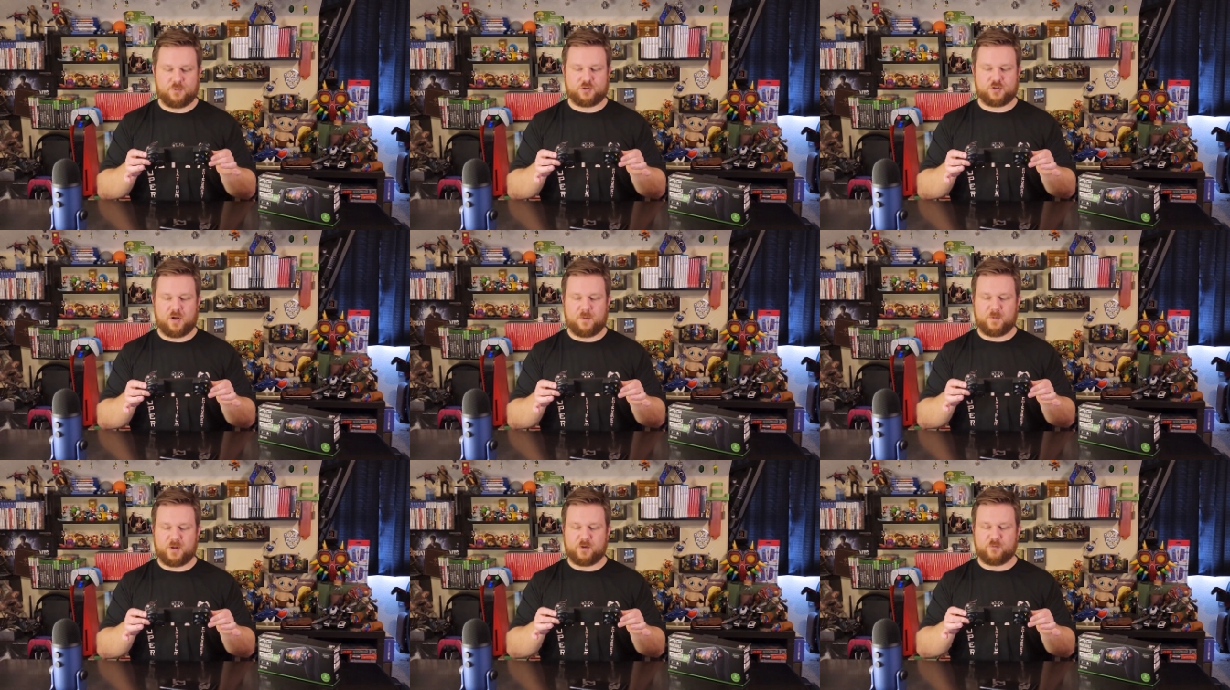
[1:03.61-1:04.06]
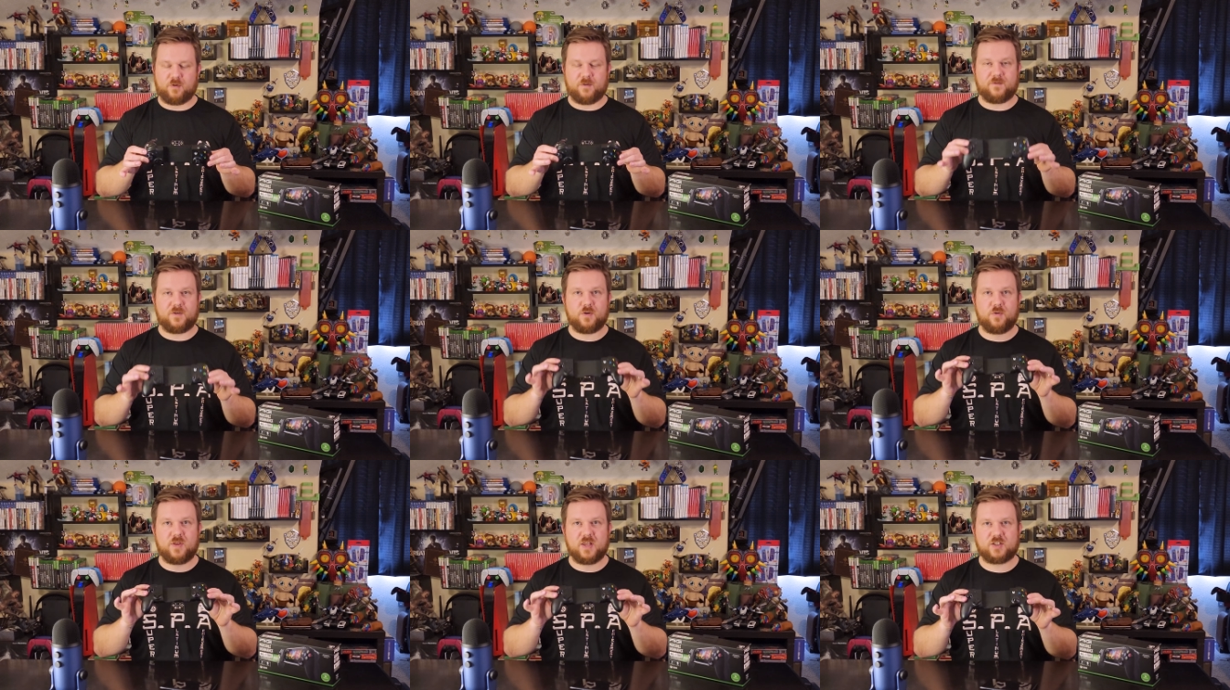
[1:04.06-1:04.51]
so I'm going to
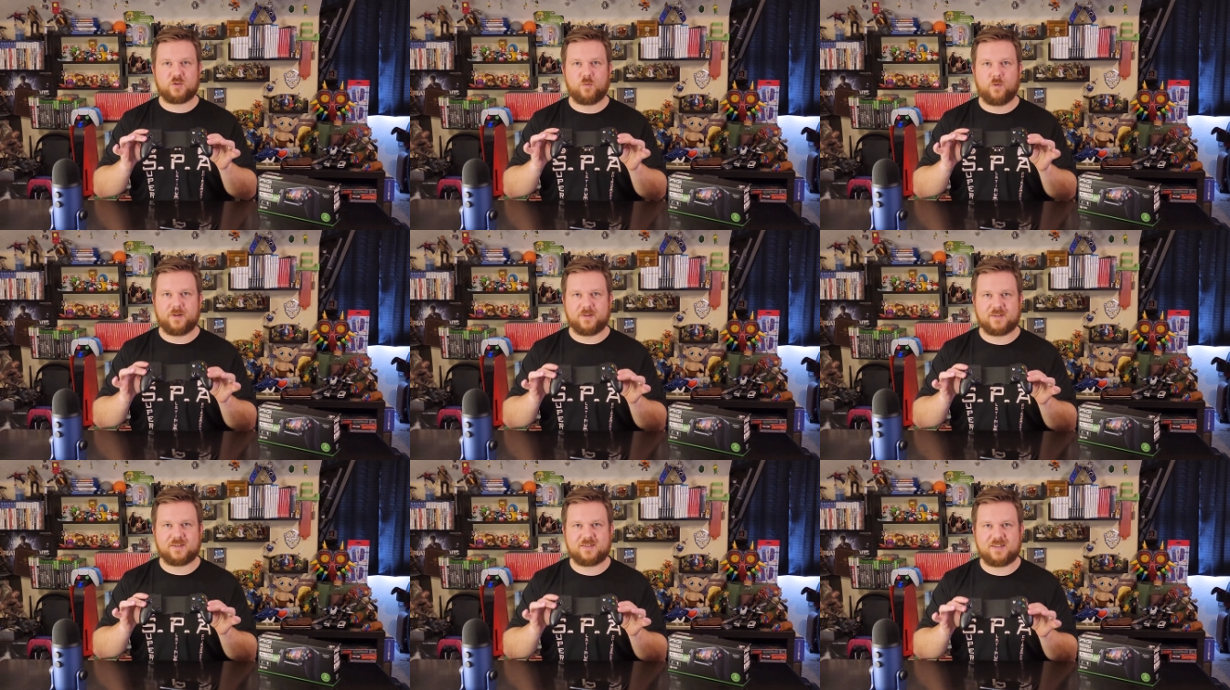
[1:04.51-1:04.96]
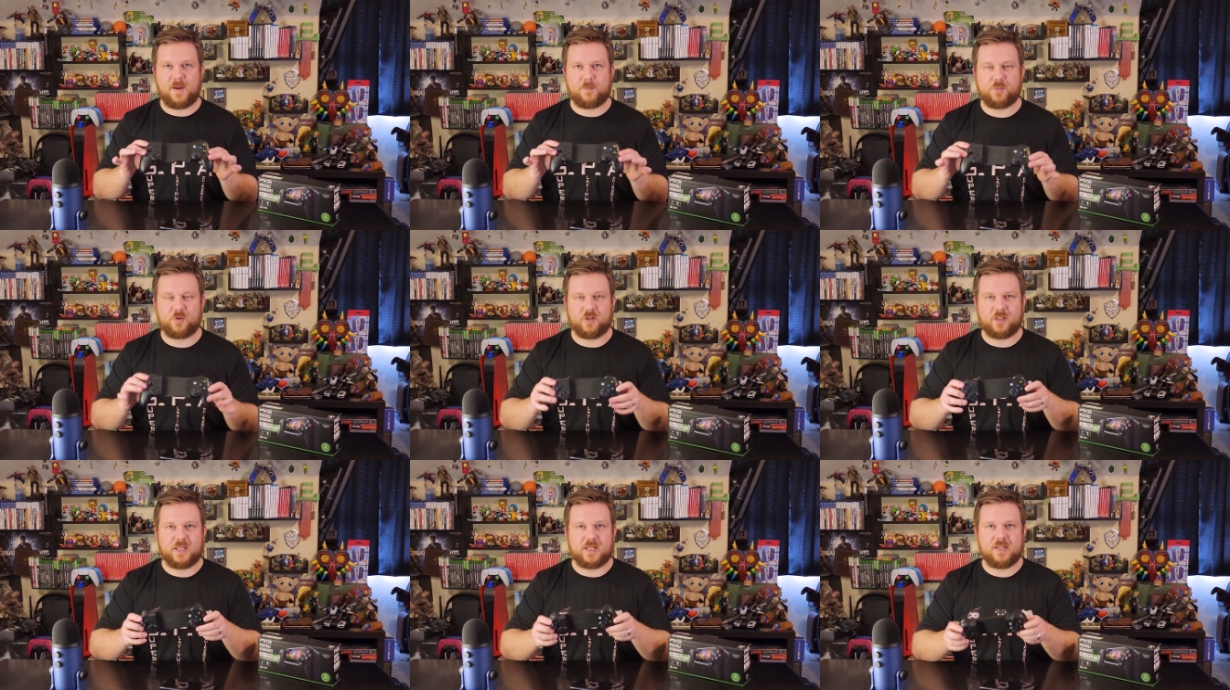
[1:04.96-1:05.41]
review this one
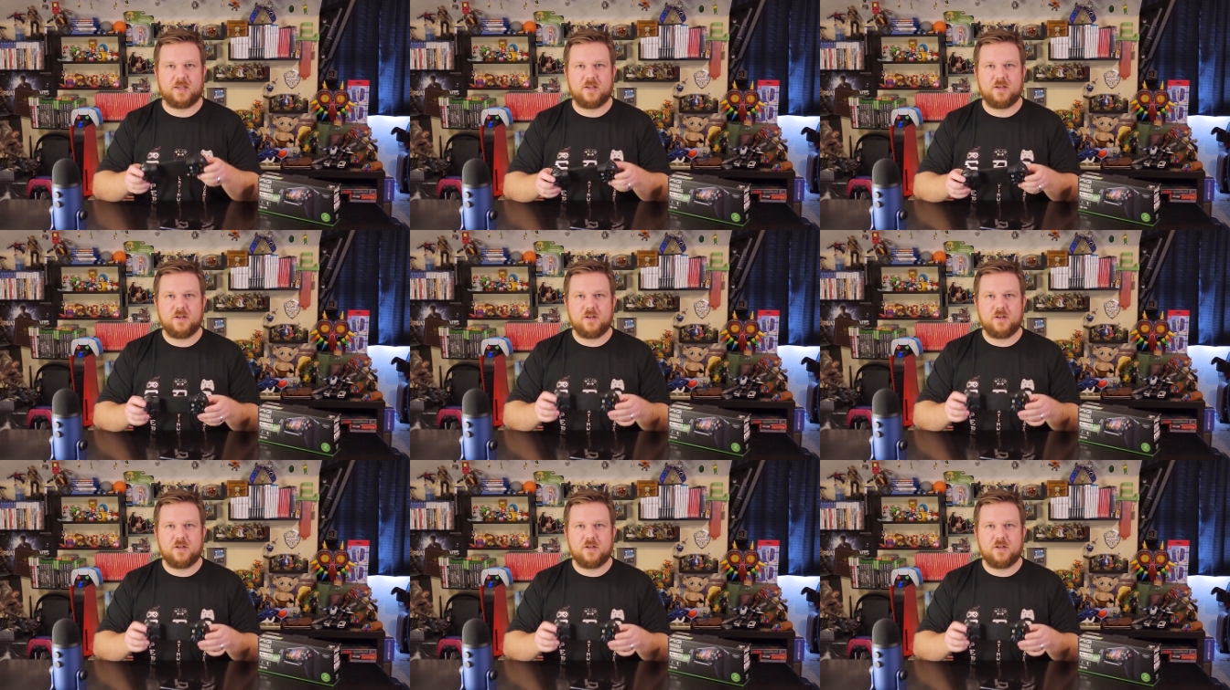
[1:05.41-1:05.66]
separately.